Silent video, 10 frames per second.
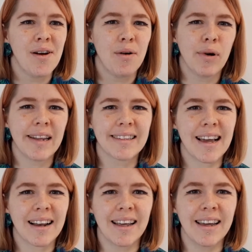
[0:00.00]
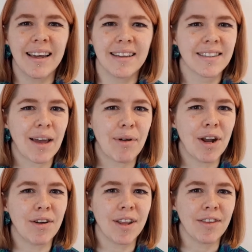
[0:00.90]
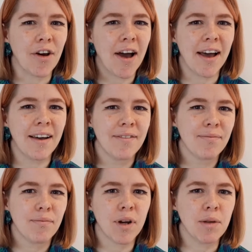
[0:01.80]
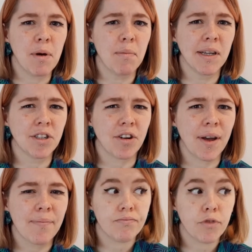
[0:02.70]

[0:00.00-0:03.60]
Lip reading: what exactly is going on in your hair when you put bleach on it.